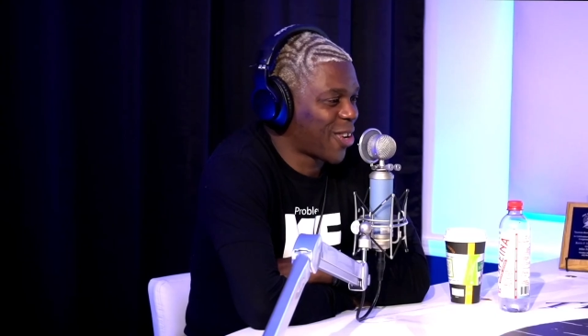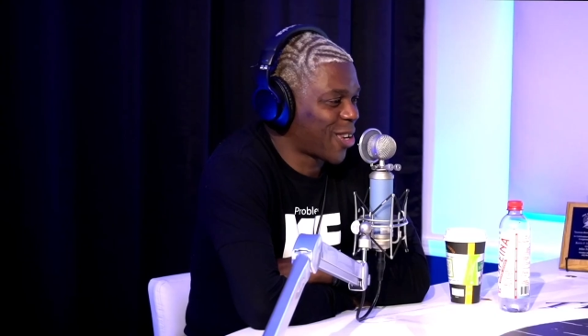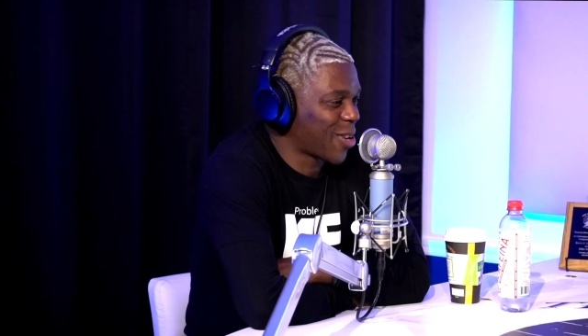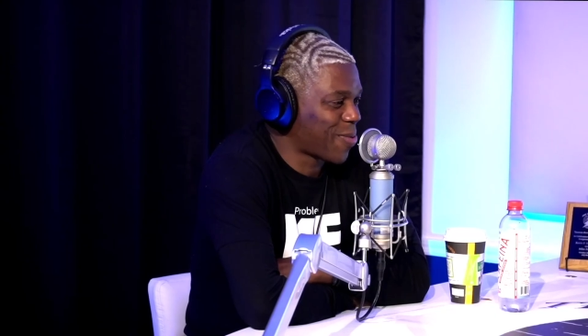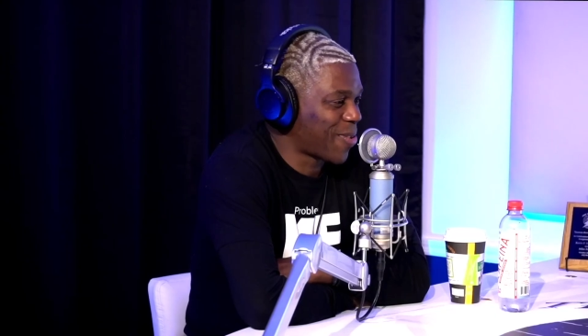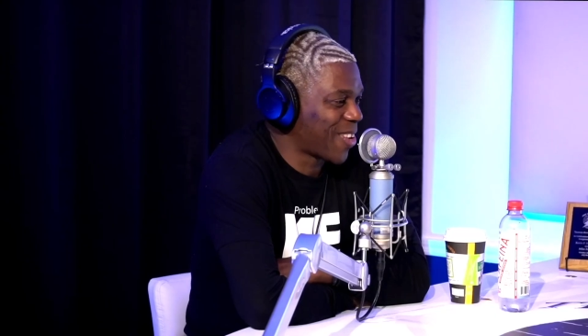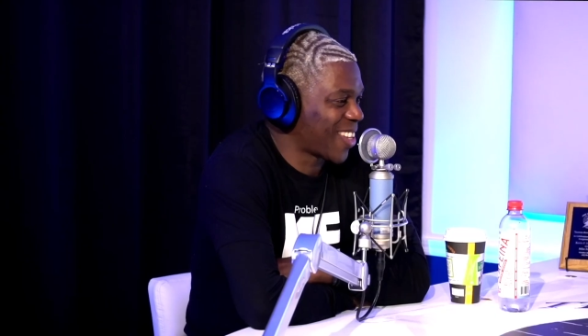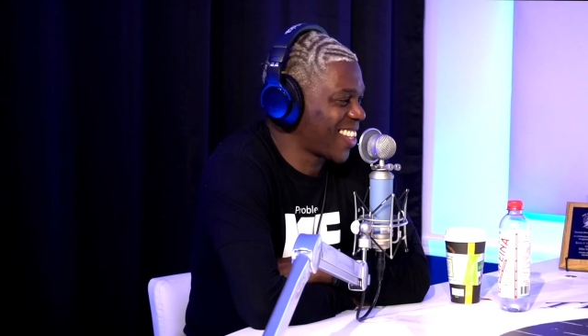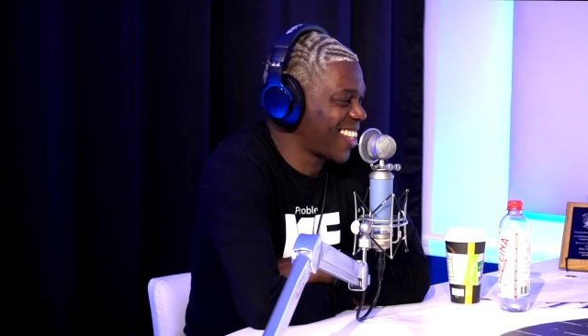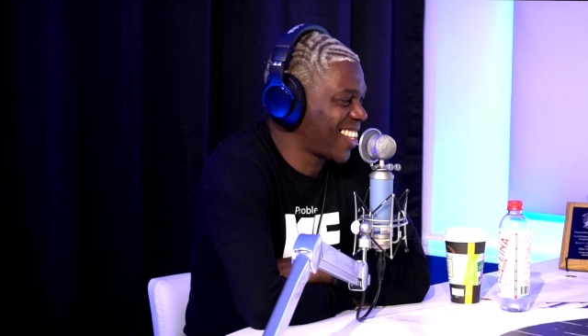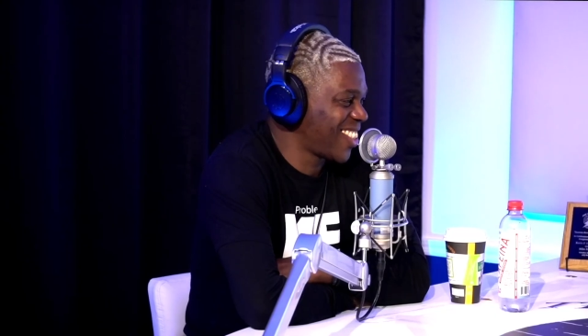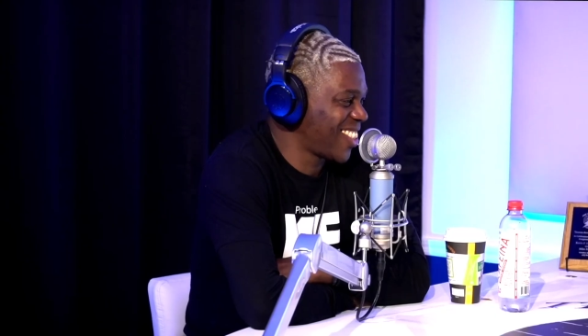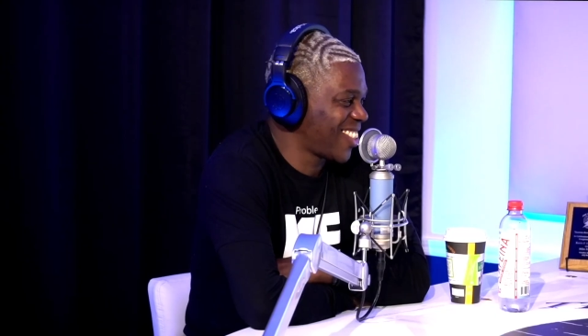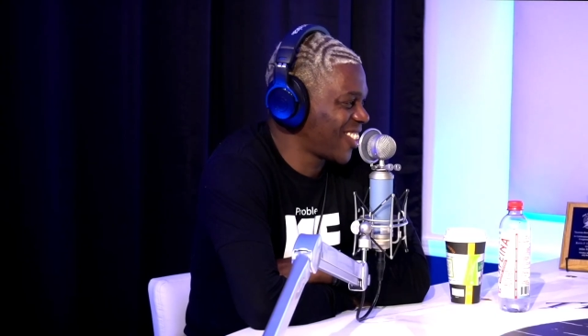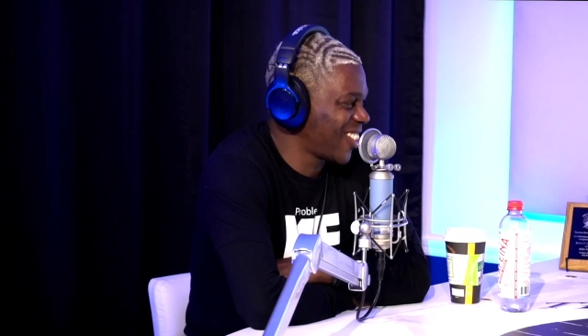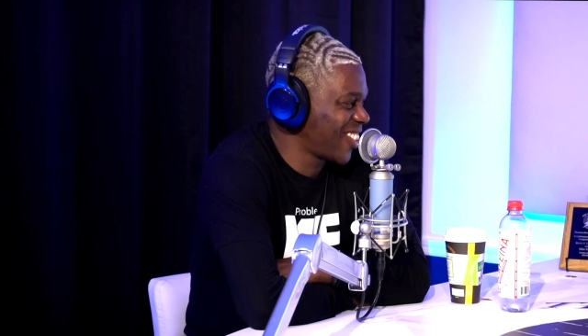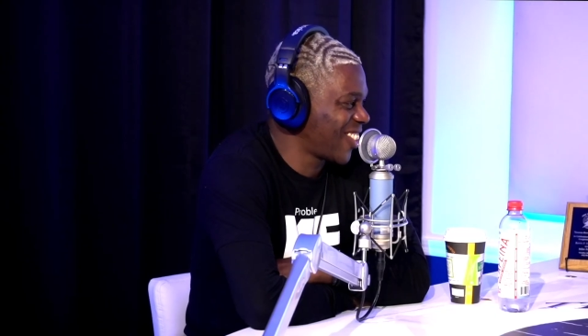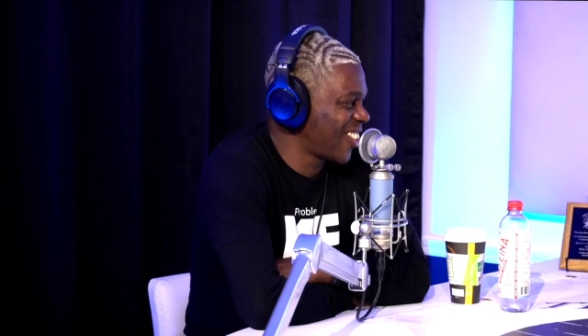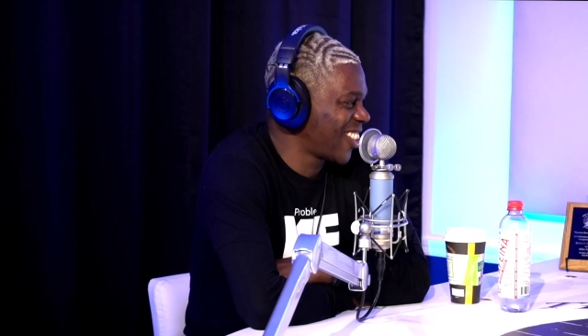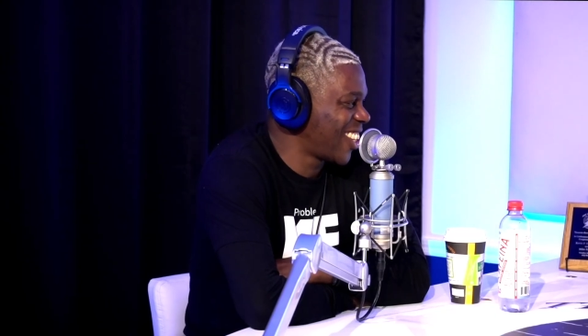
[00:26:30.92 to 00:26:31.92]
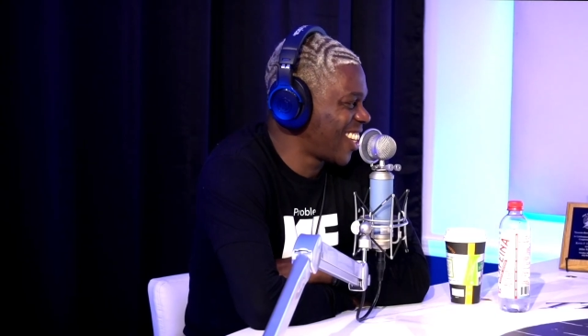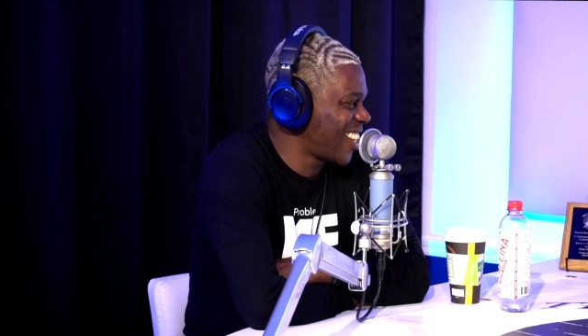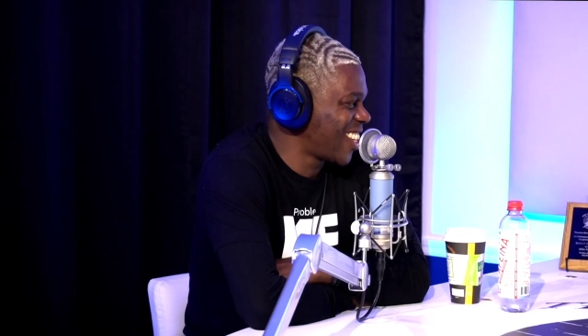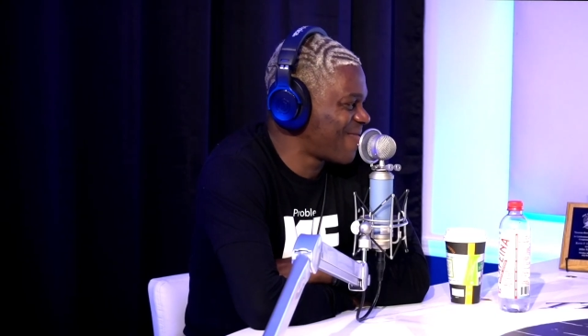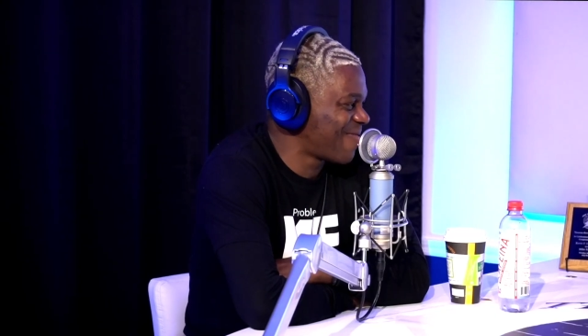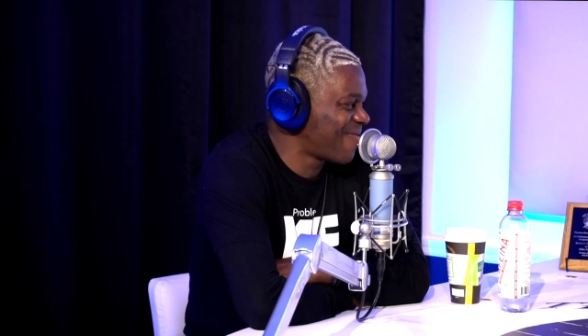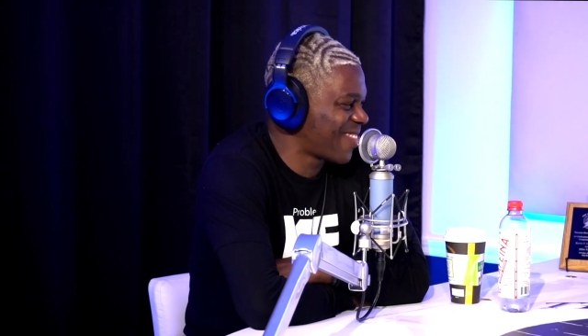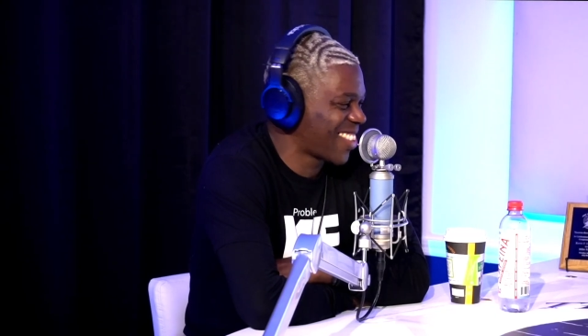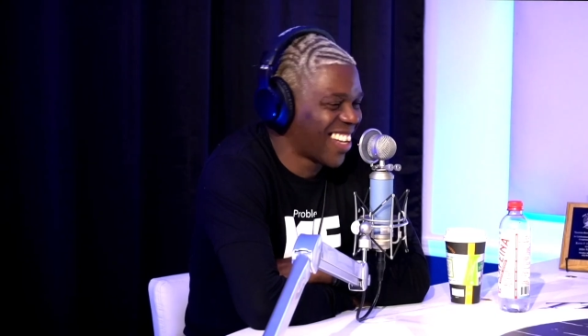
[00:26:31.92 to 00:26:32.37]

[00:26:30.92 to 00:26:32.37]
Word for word: the police showed up.